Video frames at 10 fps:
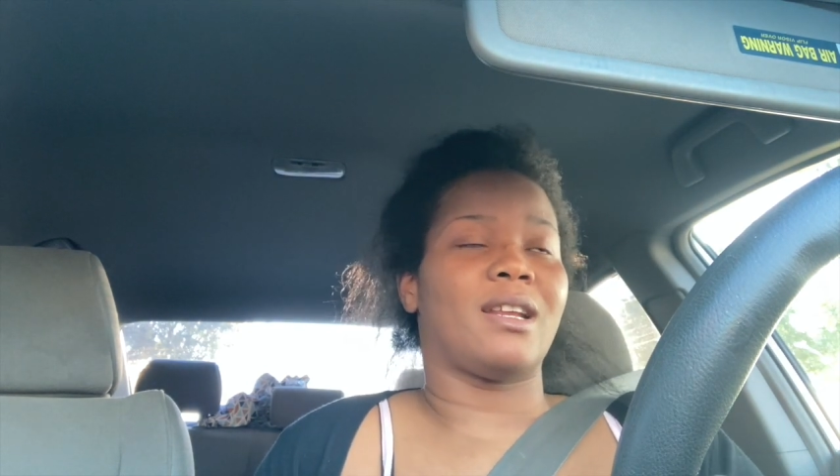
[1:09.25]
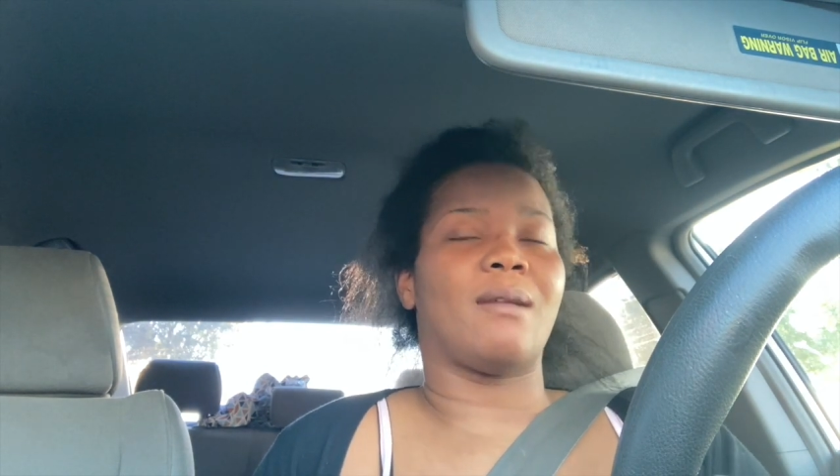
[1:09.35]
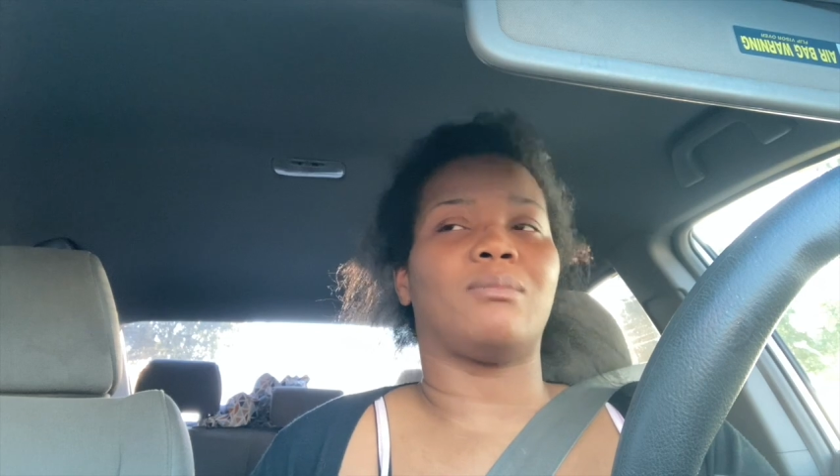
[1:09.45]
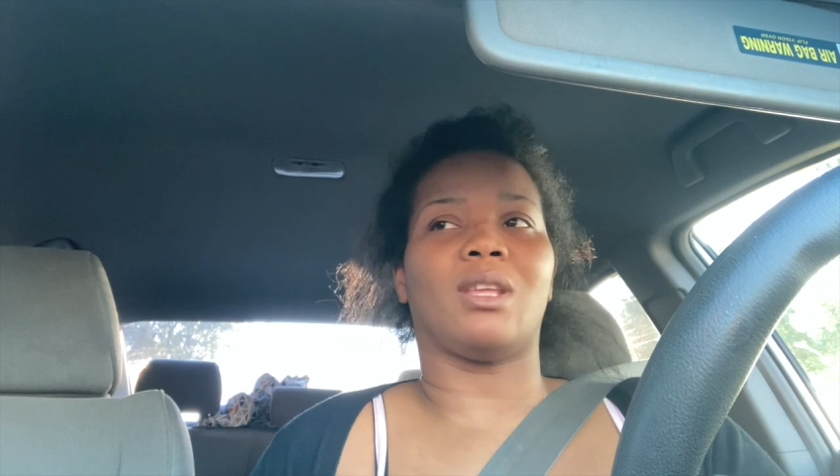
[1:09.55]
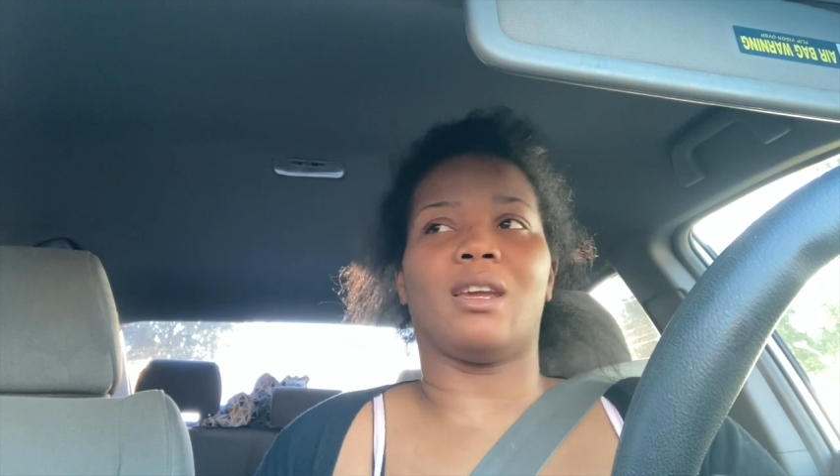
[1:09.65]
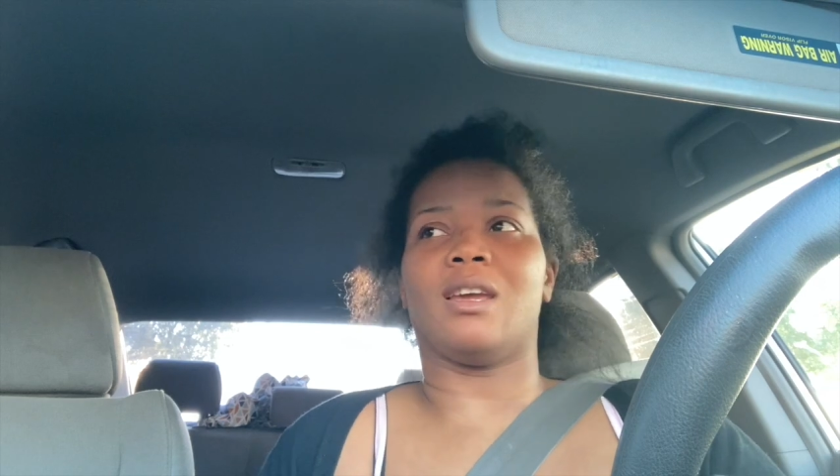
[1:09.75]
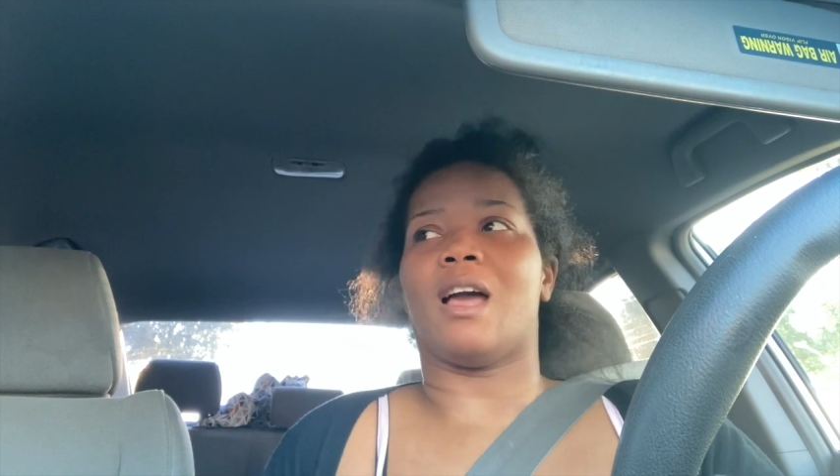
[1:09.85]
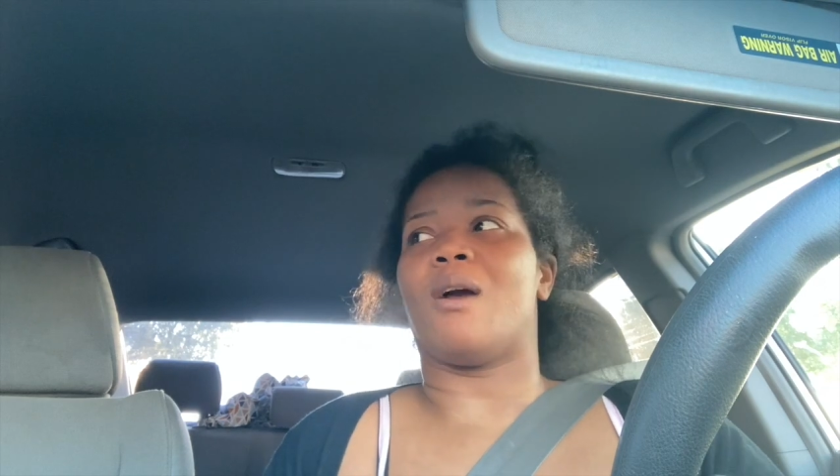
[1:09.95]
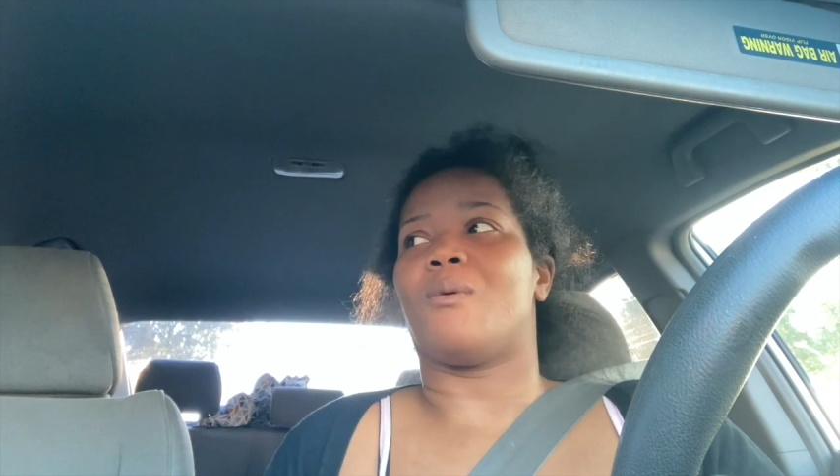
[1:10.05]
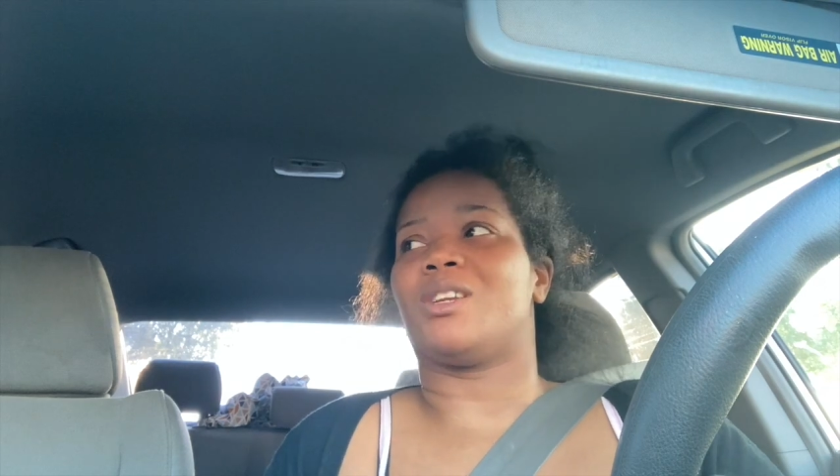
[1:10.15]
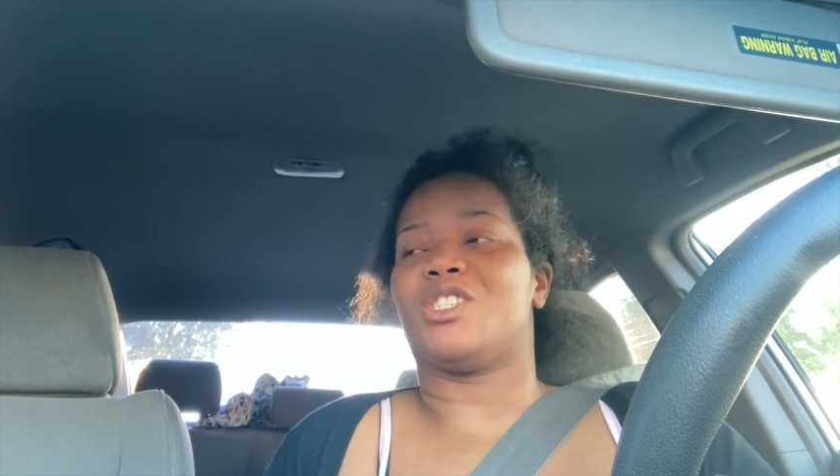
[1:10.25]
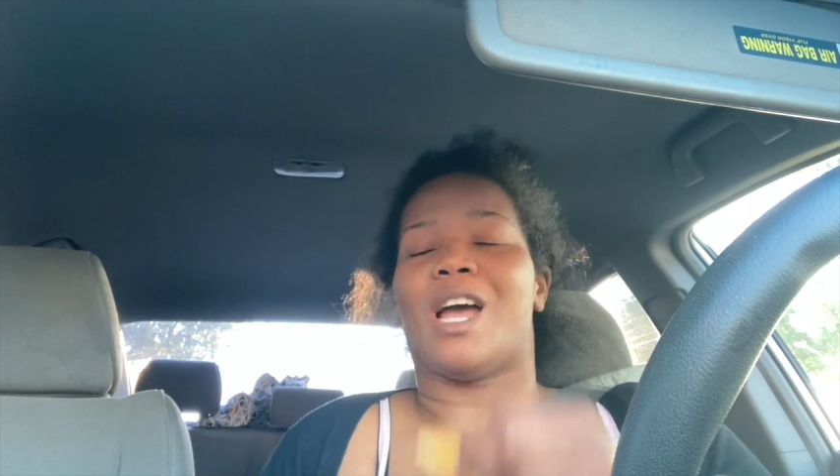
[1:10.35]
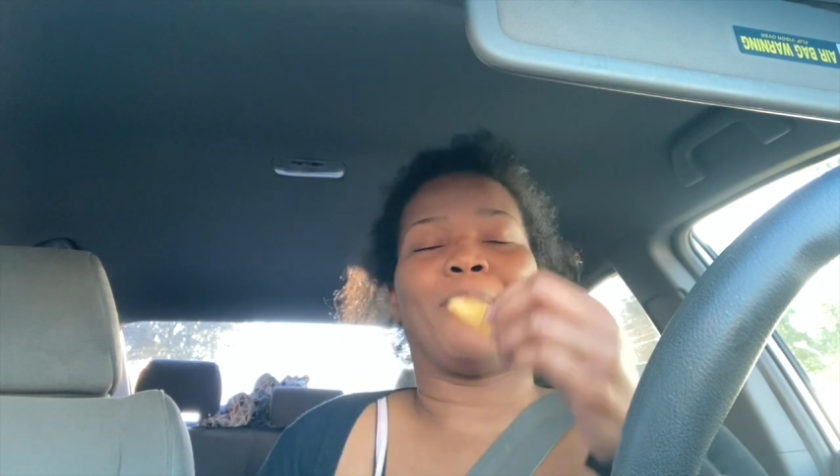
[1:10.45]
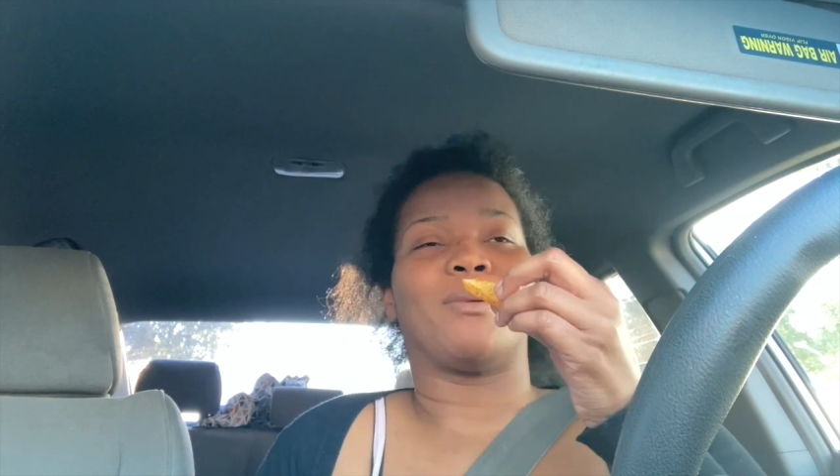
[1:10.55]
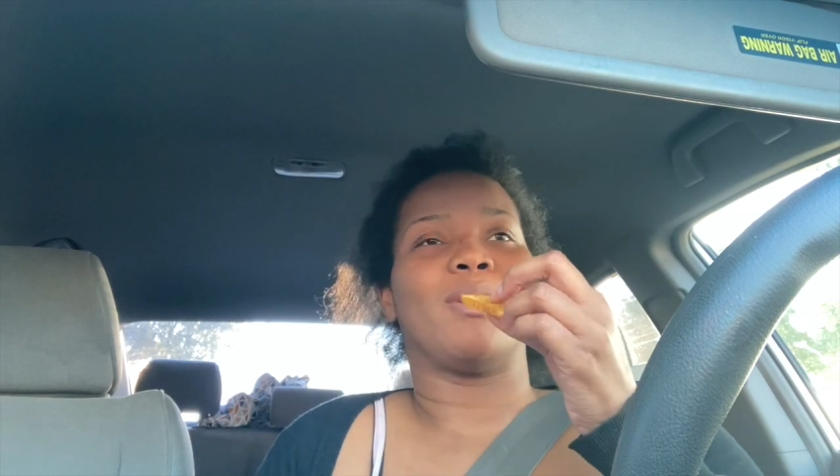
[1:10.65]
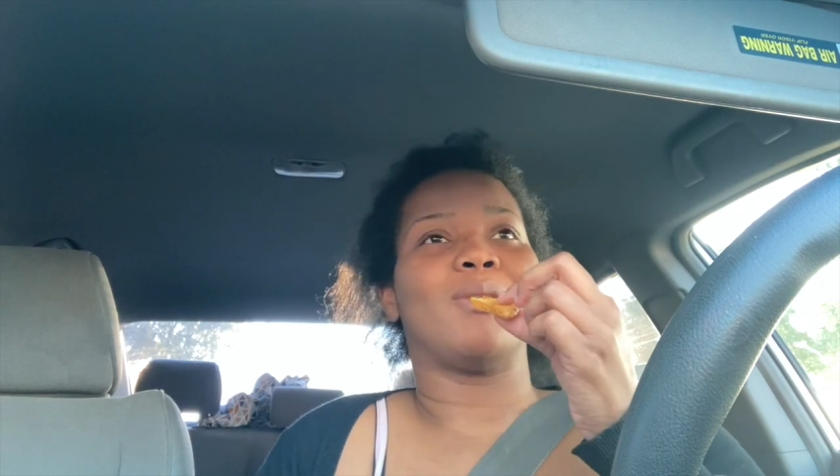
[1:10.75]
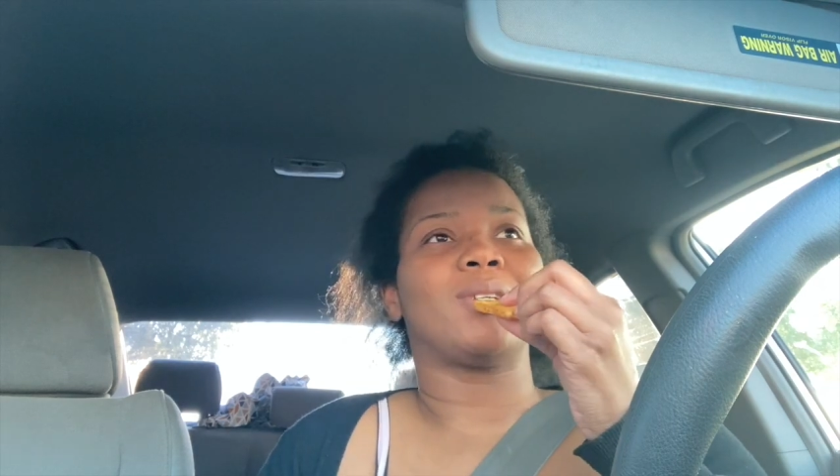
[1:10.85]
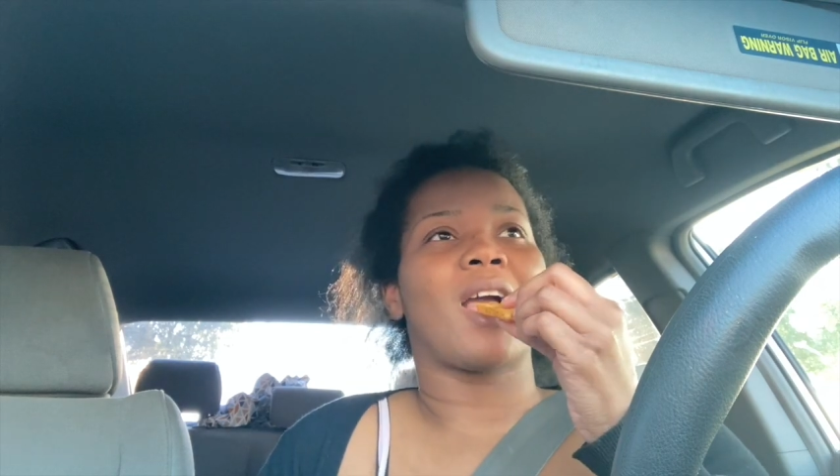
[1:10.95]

I'm thinking I want to chaperone.